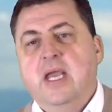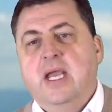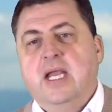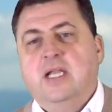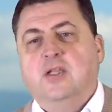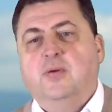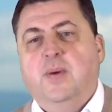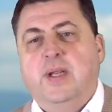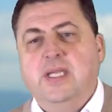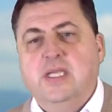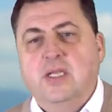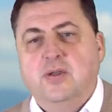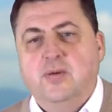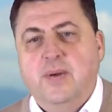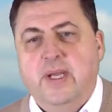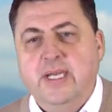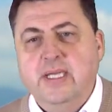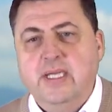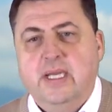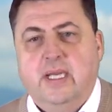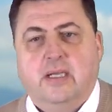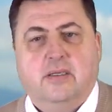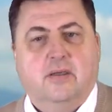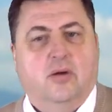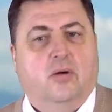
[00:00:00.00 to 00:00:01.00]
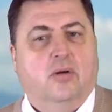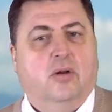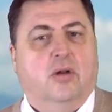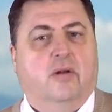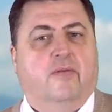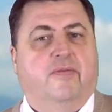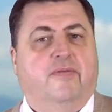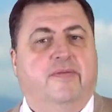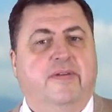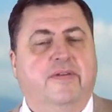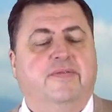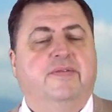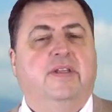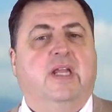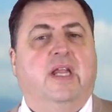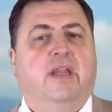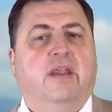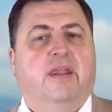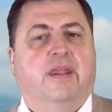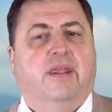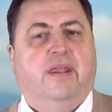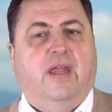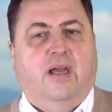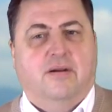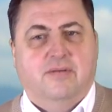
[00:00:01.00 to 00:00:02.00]
In 2020, a total of
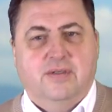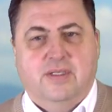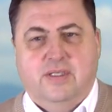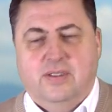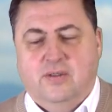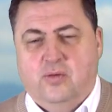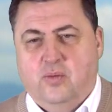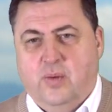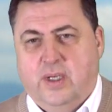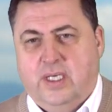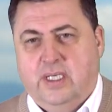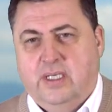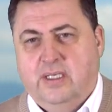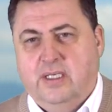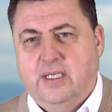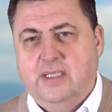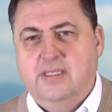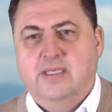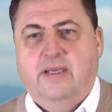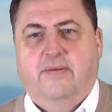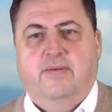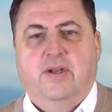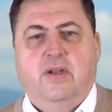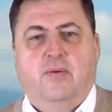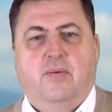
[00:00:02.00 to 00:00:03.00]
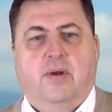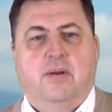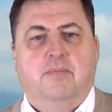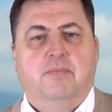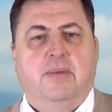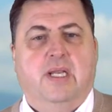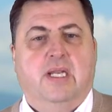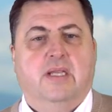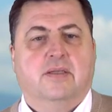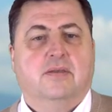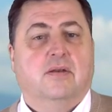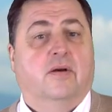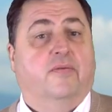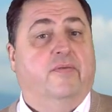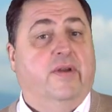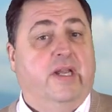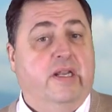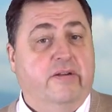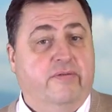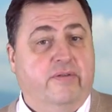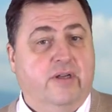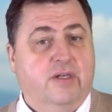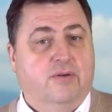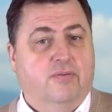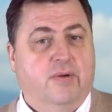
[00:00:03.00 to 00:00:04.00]
15,171 meters of
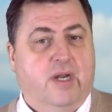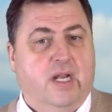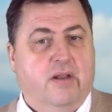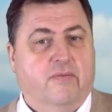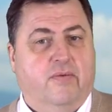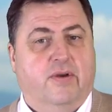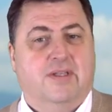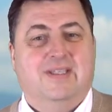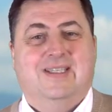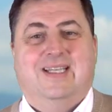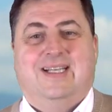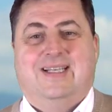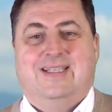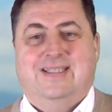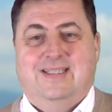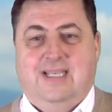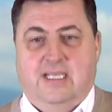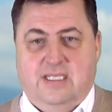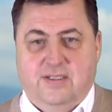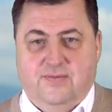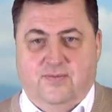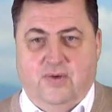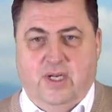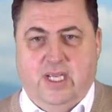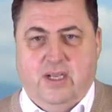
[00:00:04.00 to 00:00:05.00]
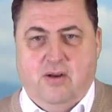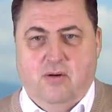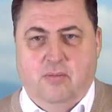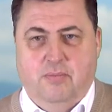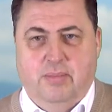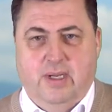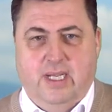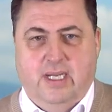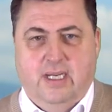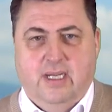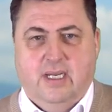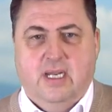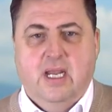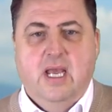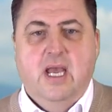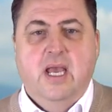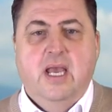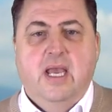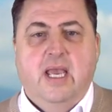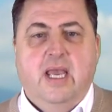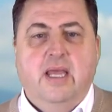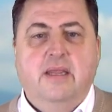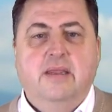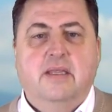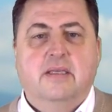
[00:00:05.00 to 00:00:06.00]
infill drilling was successfully completed
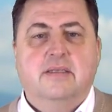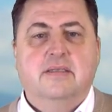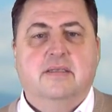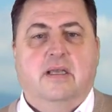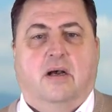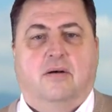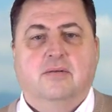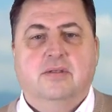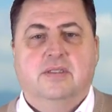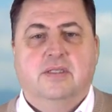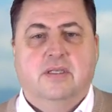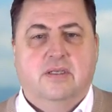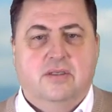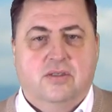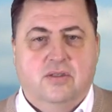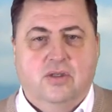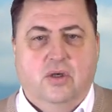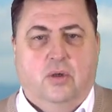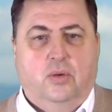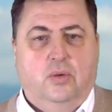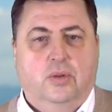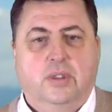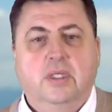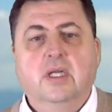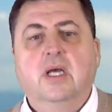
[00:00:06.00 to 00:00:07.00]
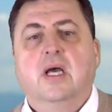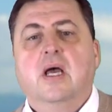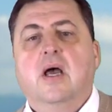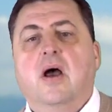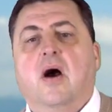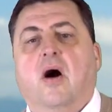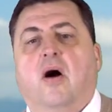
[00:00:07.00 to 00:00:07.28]
in the south zone